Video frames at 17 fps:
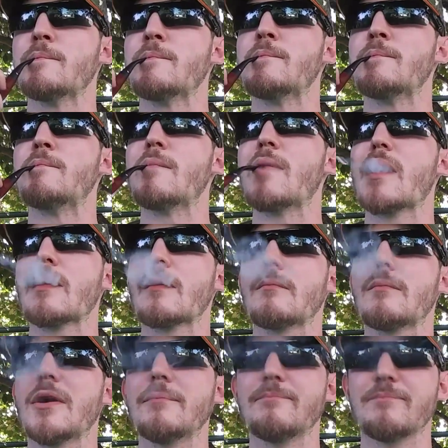But
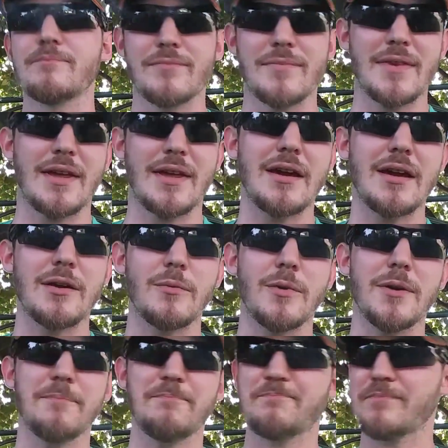anyway,
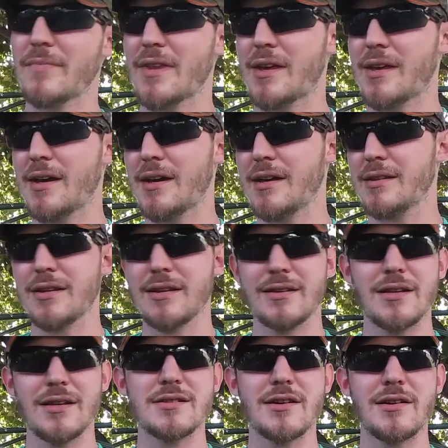I think that's all I
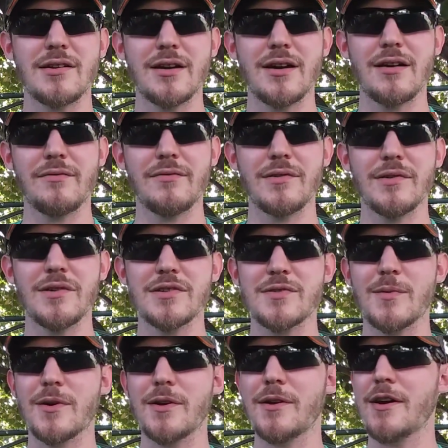got for this one.
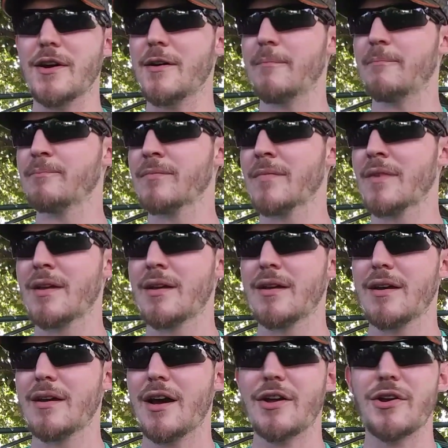I know
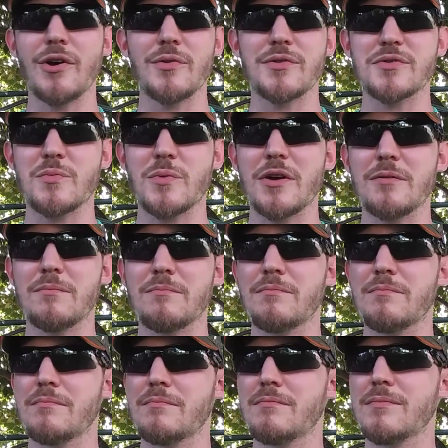it's run
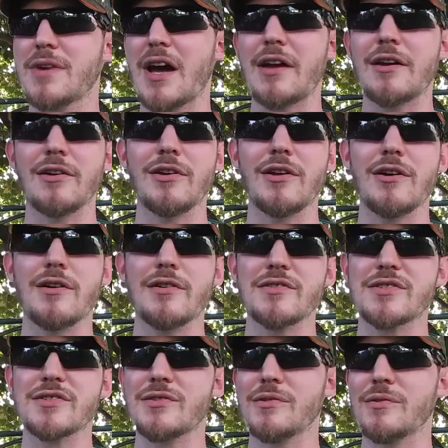kind of long, so
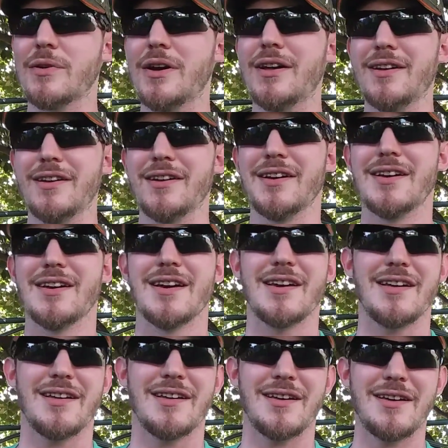
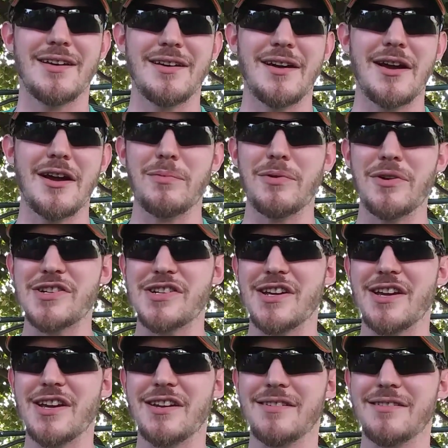I appreciate it,
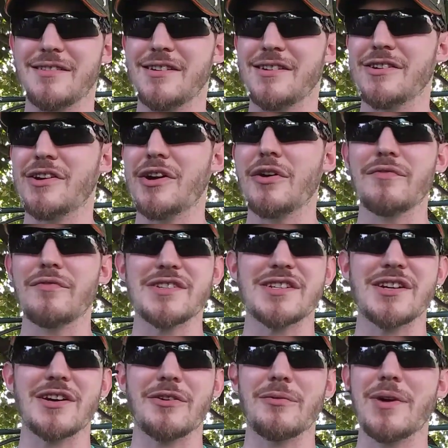you know, if you stuck around
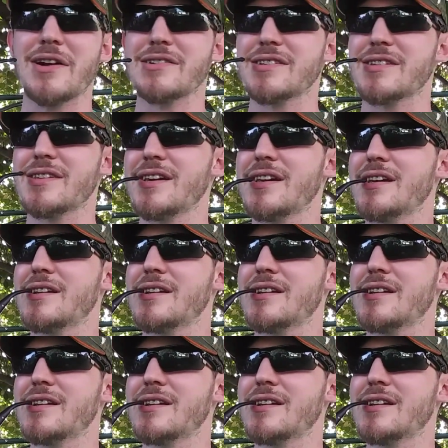to the end here.